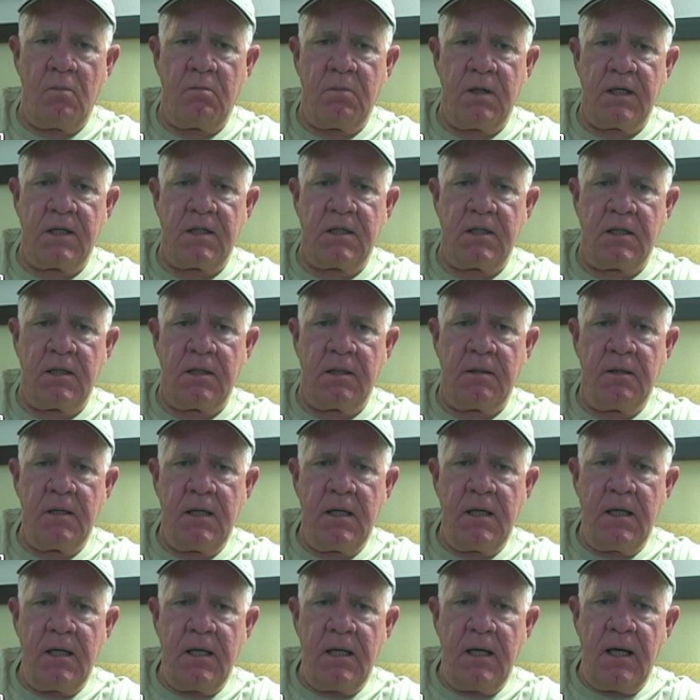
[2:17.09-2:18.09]
But
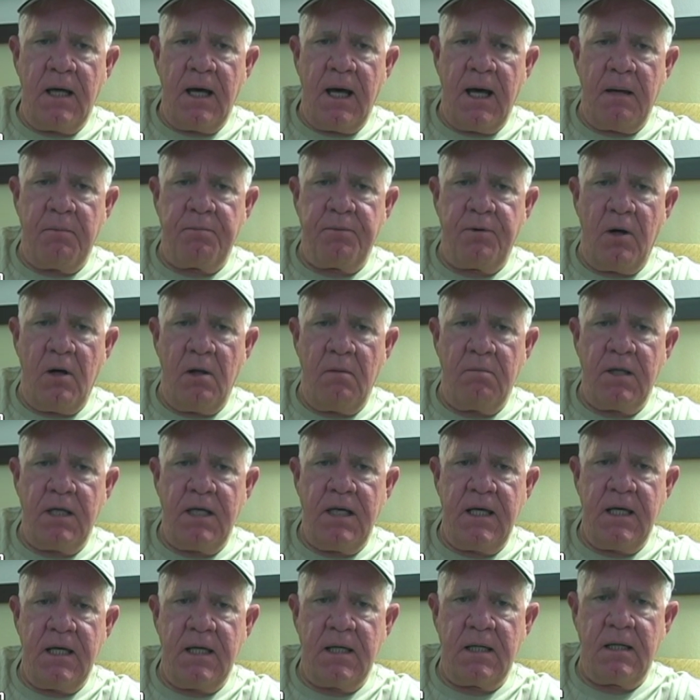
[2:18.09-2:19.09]
I probably
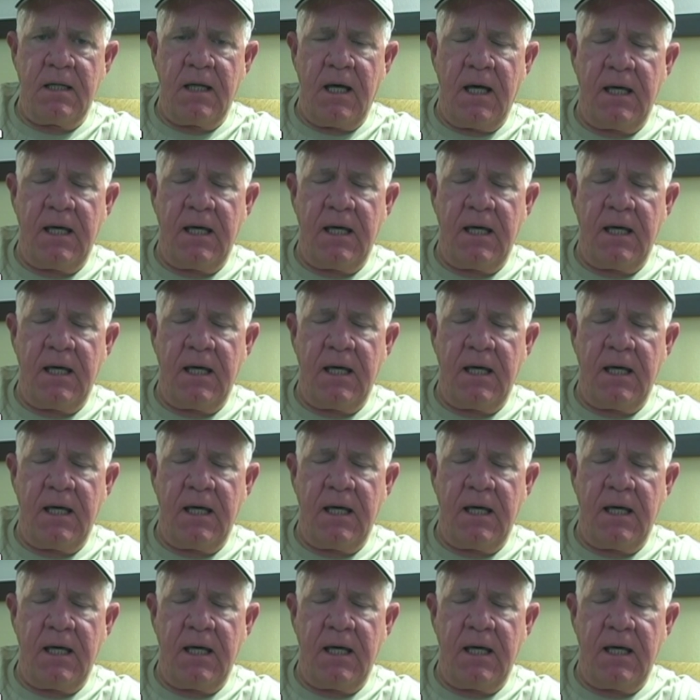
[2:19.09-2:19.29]
hit,